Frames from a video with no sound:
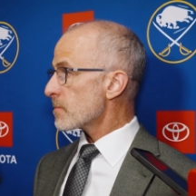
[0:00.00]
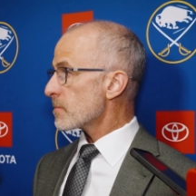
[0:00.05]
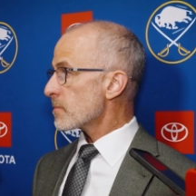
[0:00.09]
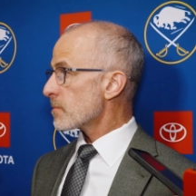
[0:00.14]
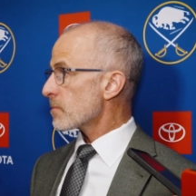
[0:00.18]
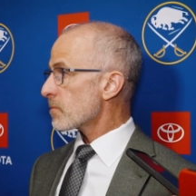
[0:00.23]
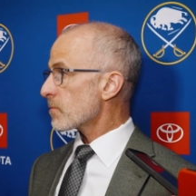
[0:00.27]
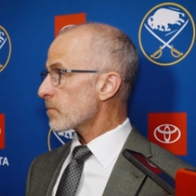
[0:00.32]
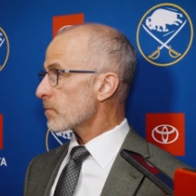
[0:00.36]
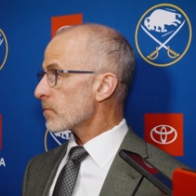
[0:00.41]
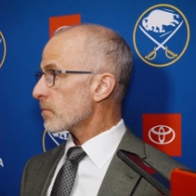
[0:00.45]

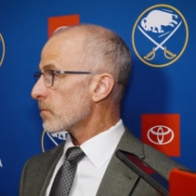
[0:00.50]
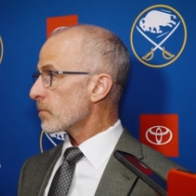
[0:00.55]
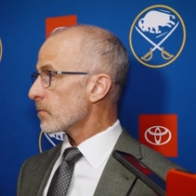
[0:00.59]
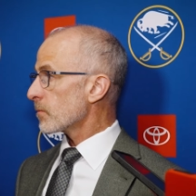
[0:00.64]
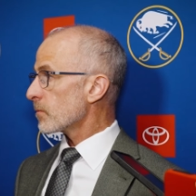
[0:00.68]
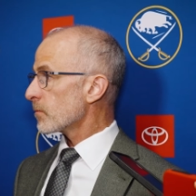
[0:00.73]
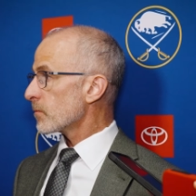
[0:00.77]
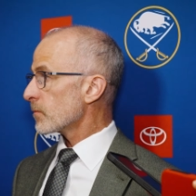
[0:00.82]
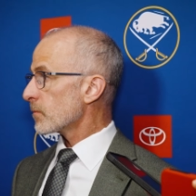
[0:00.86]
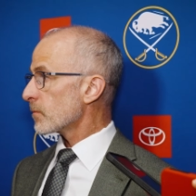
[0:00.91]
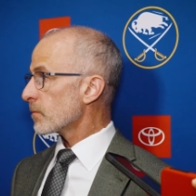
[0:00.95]
He's known
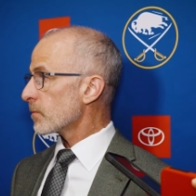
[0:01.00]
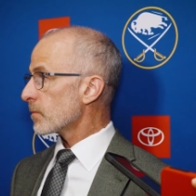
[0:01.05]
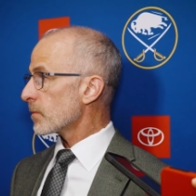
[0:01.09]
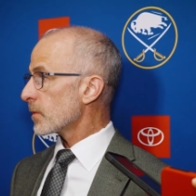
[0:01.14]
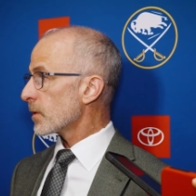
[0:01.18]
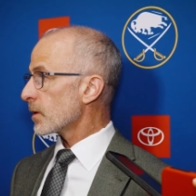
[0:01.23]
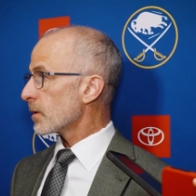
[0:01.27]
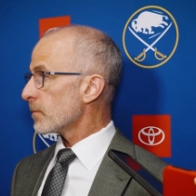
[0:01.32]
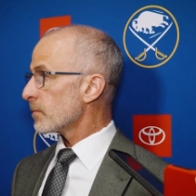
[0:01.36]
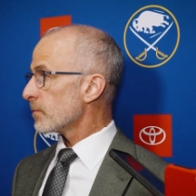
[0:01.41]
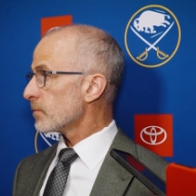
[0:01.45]
Krebs and
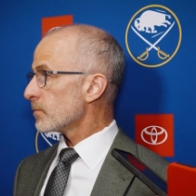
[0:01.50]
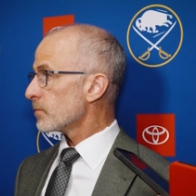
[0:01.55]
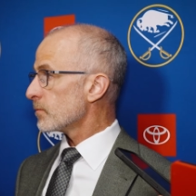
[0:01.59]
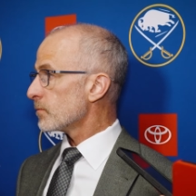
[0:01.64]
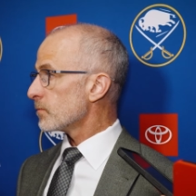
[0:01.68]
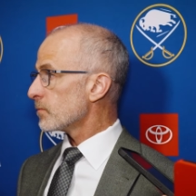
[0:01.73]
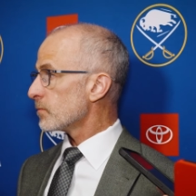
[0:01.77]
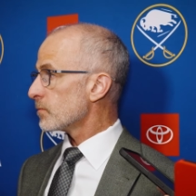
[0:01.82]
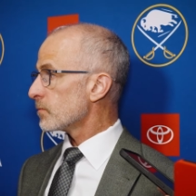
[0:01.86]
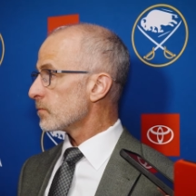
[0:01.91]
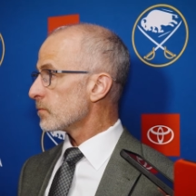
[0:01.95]
Cousins, I think